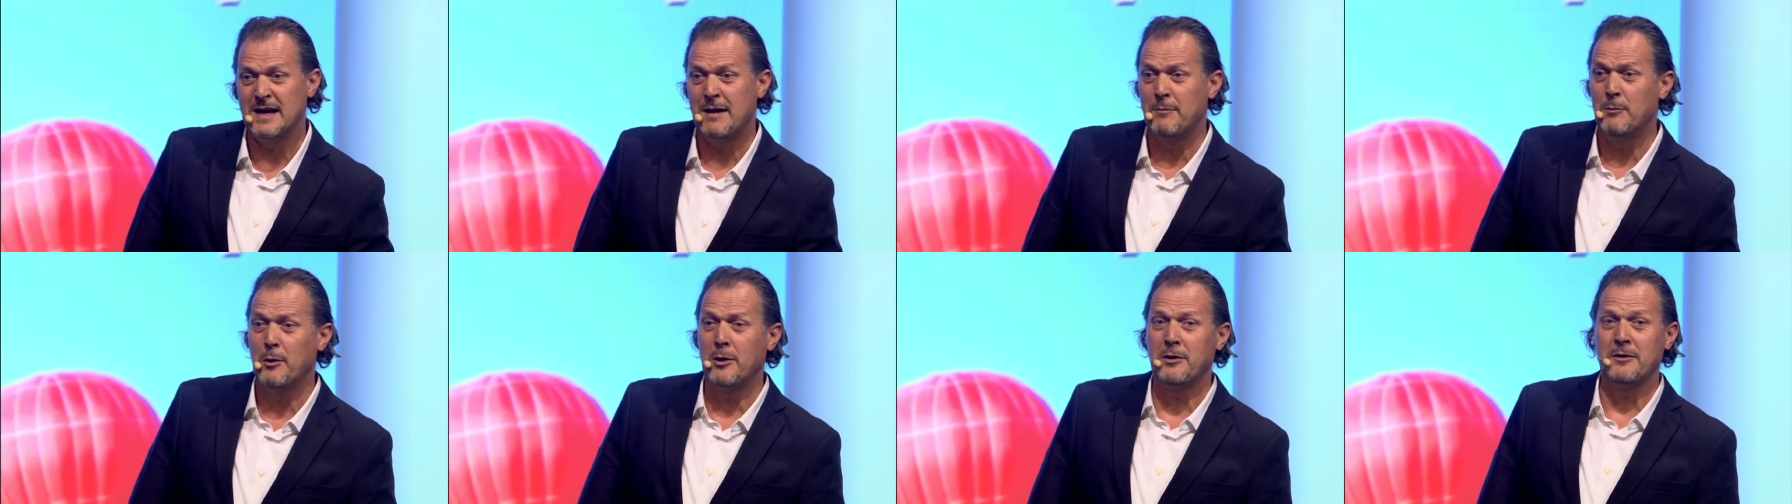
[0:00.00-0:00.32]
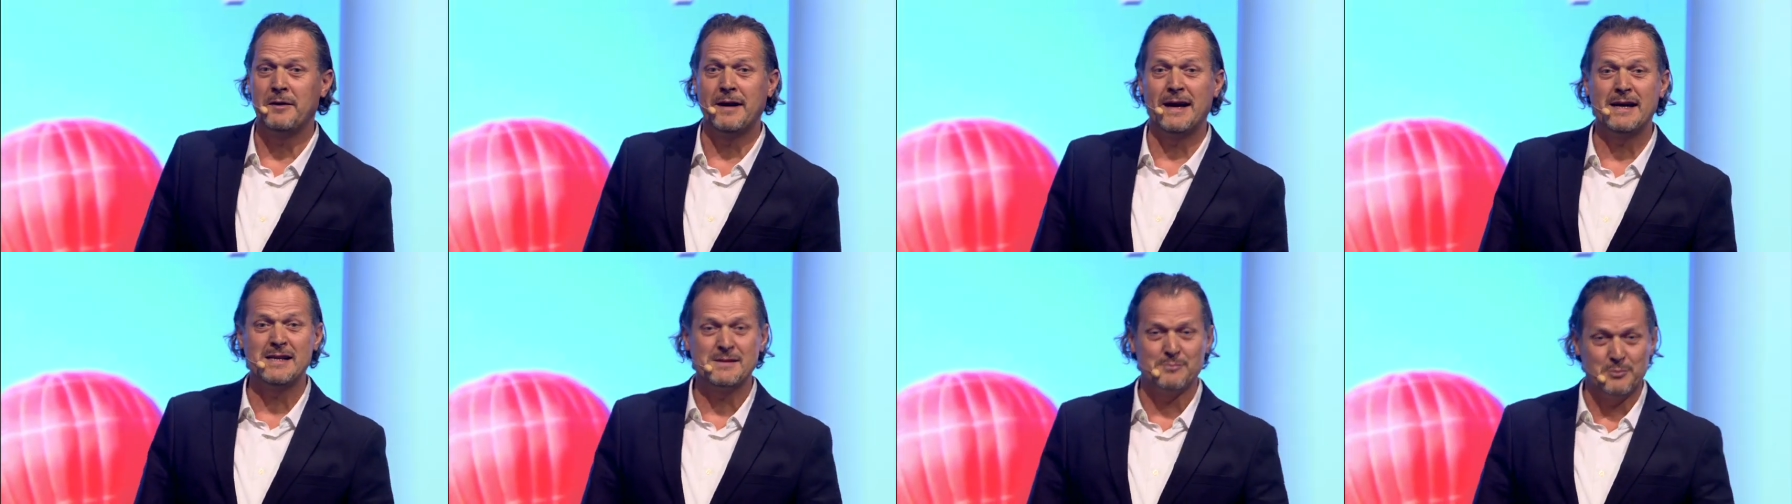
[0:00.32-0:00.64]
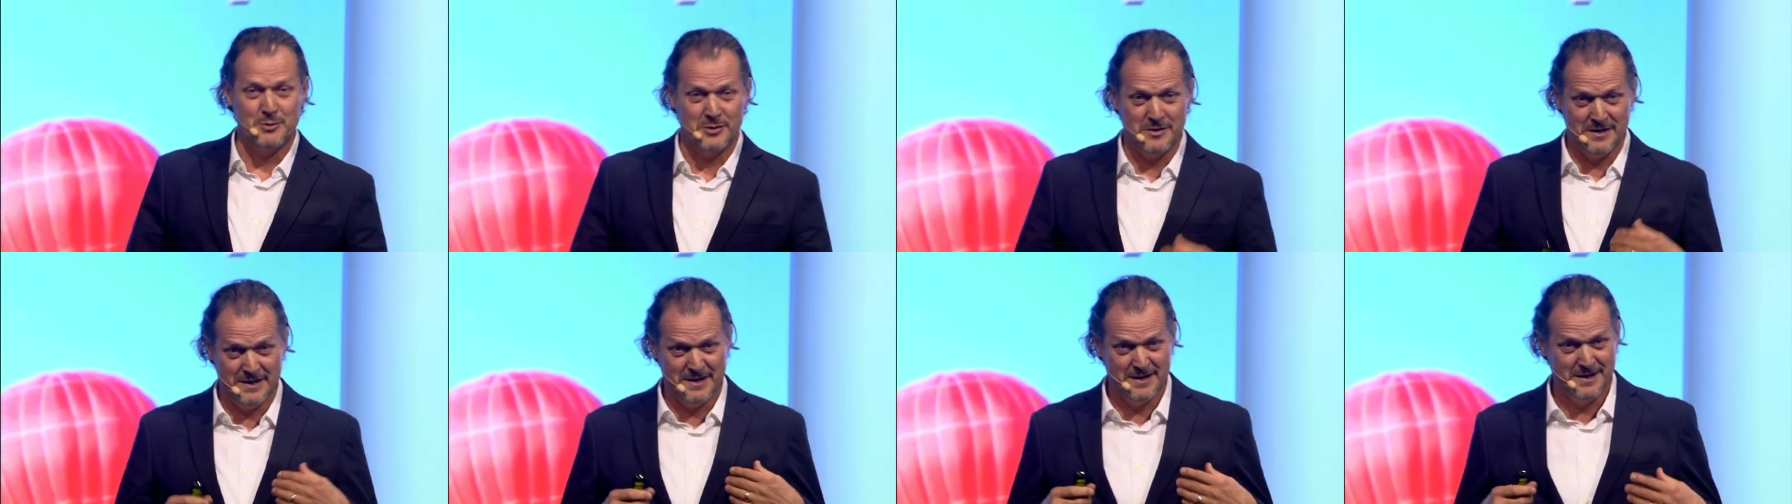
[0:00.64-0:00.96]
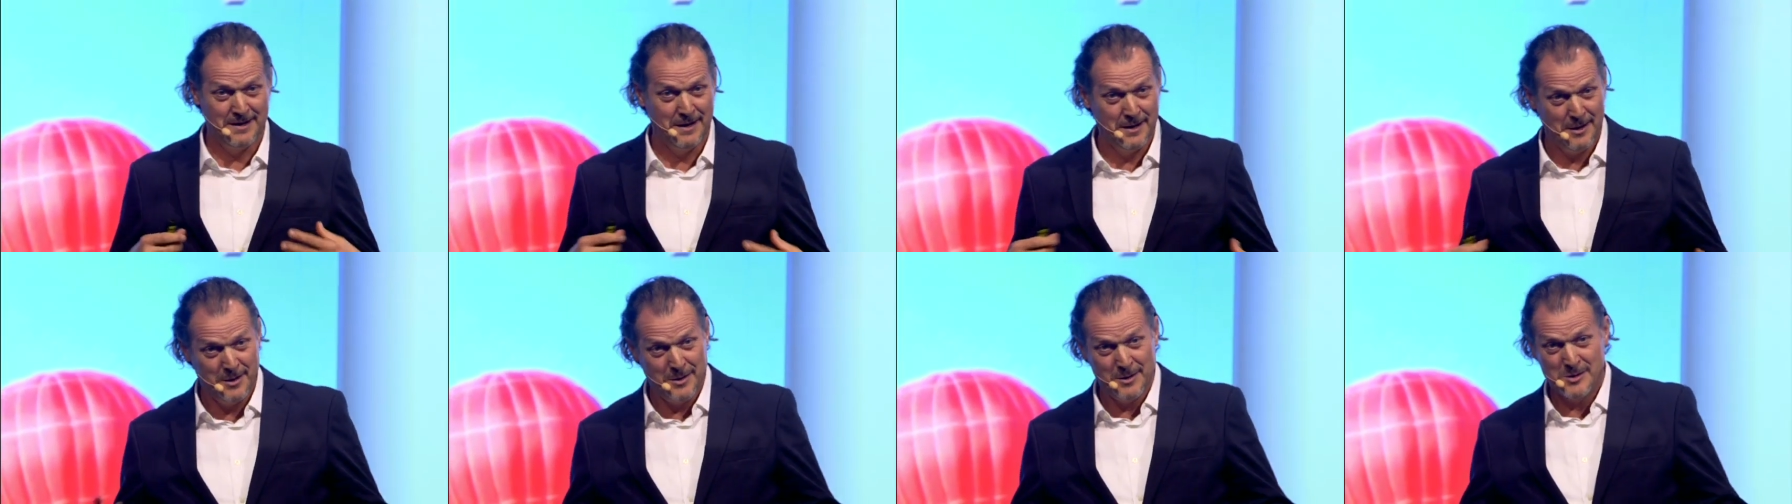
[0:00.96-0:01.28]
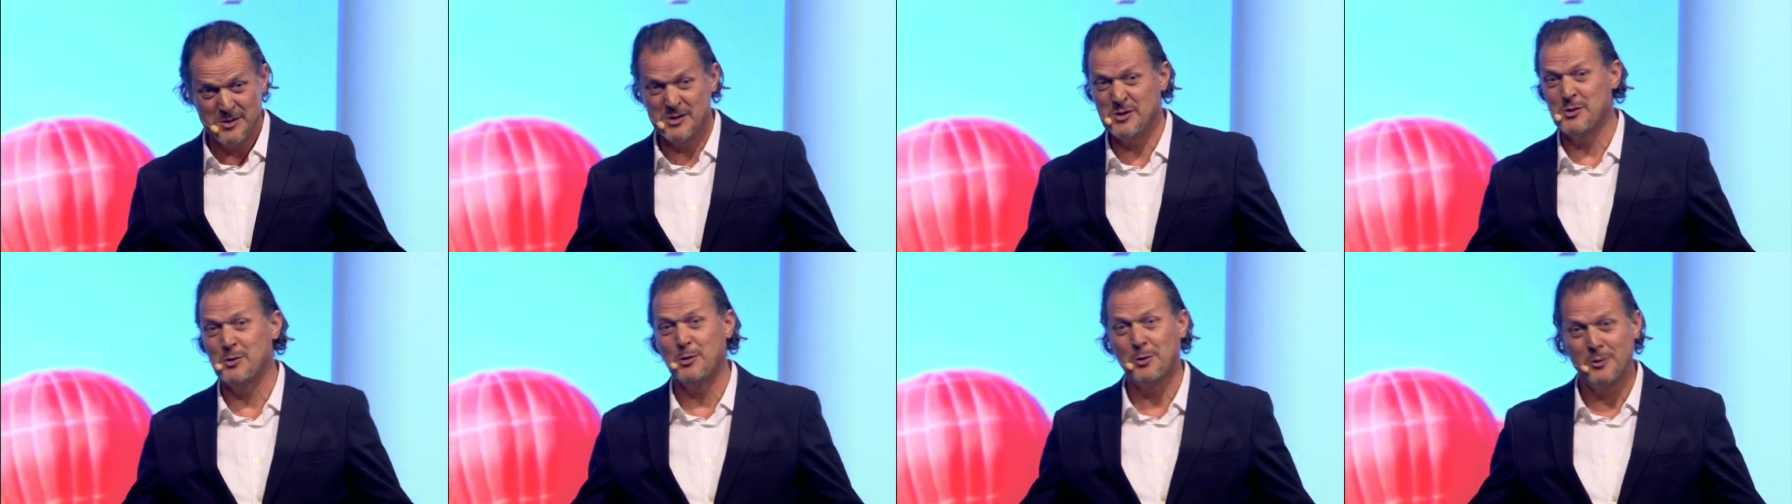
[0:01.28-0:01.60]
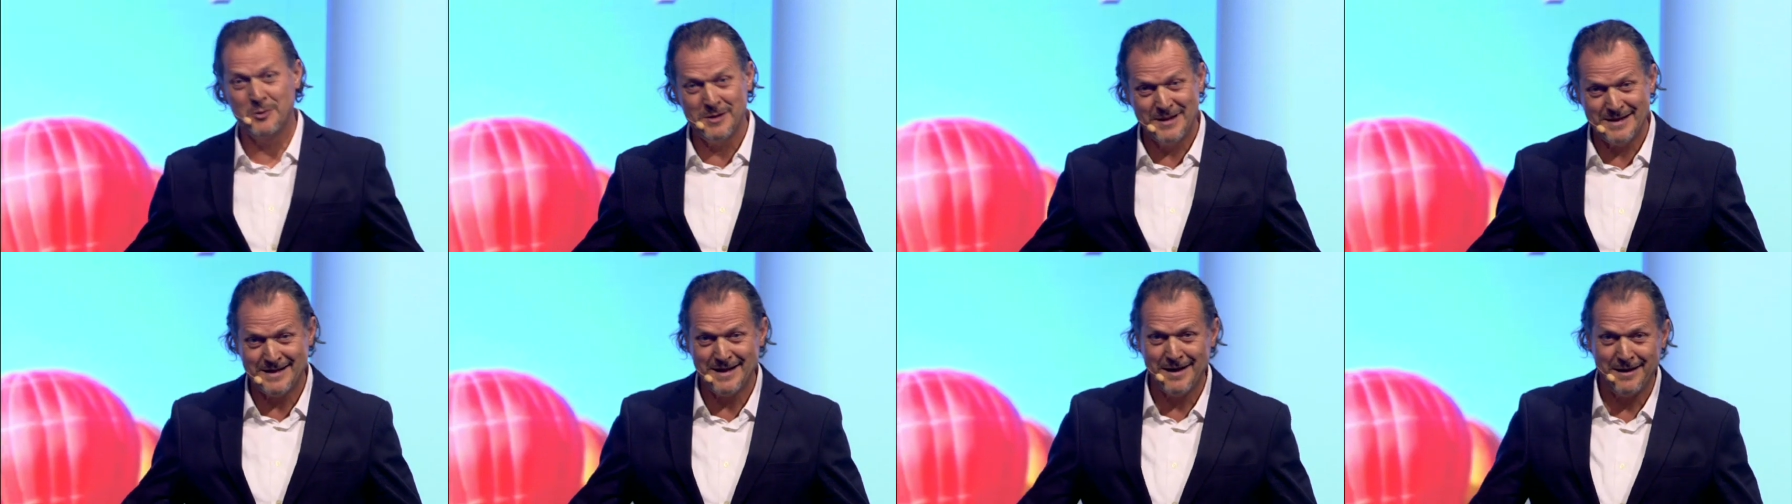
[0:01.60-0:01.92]
I'm not an expert in
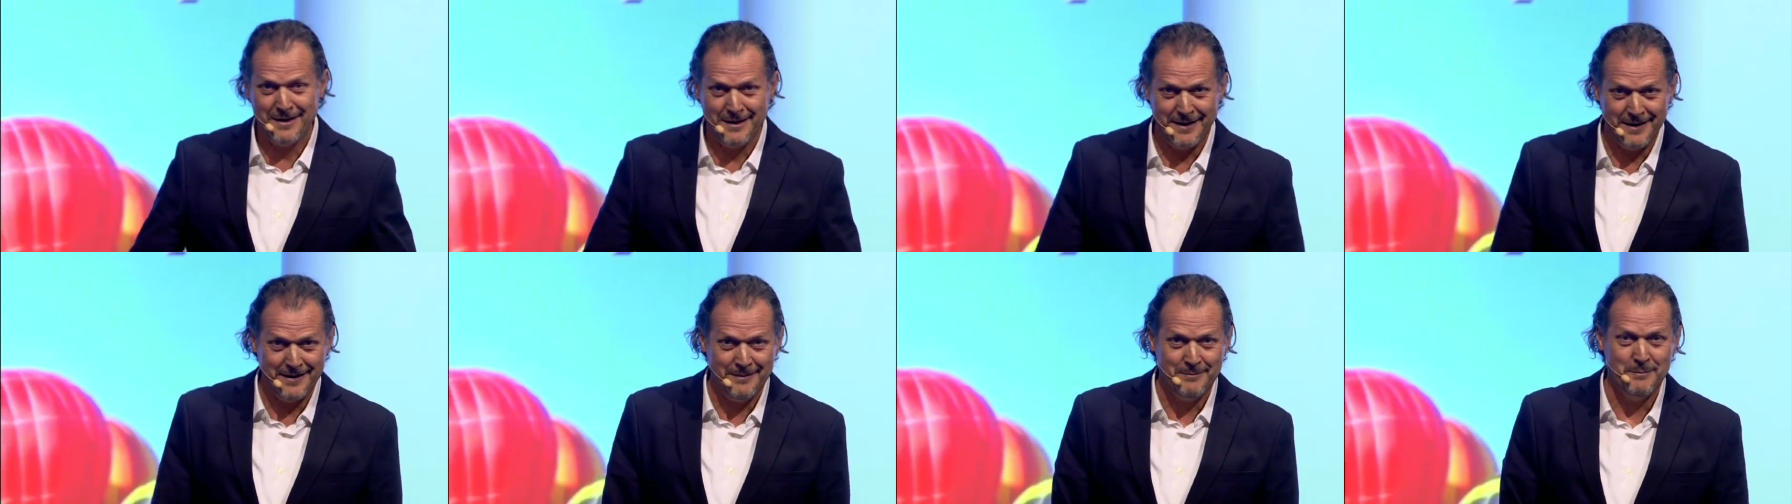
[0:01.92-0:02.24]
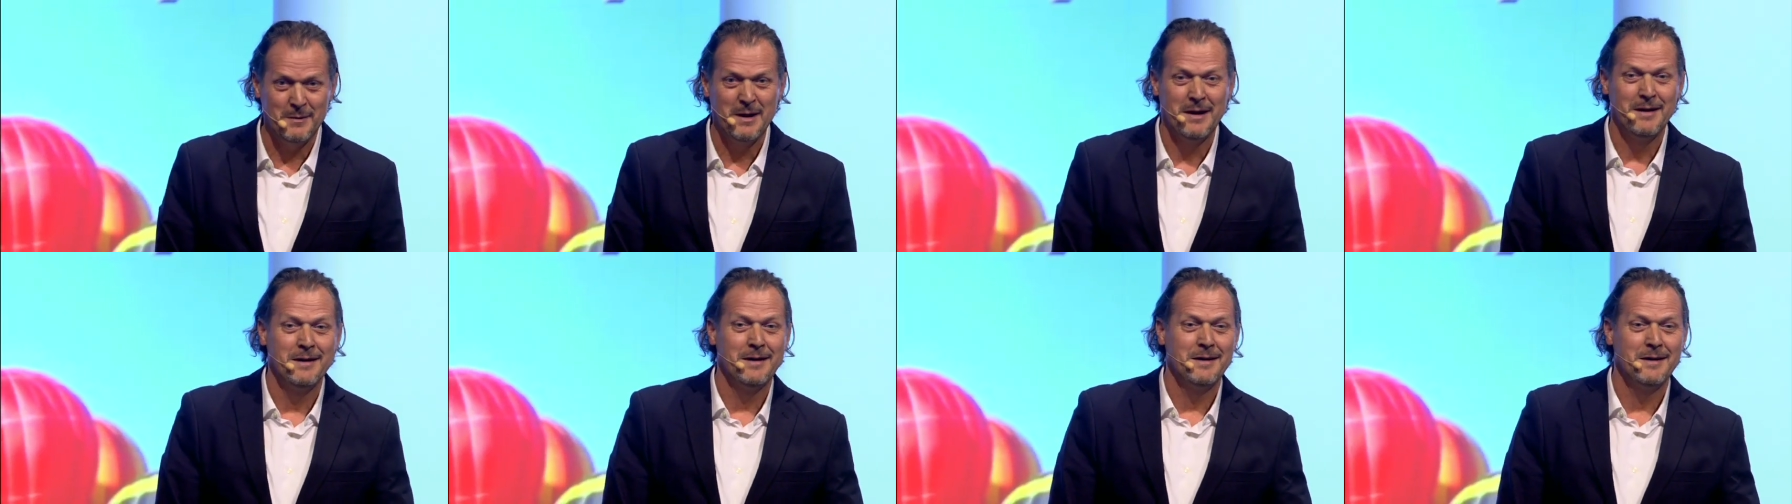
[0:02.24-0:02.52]
storytelling.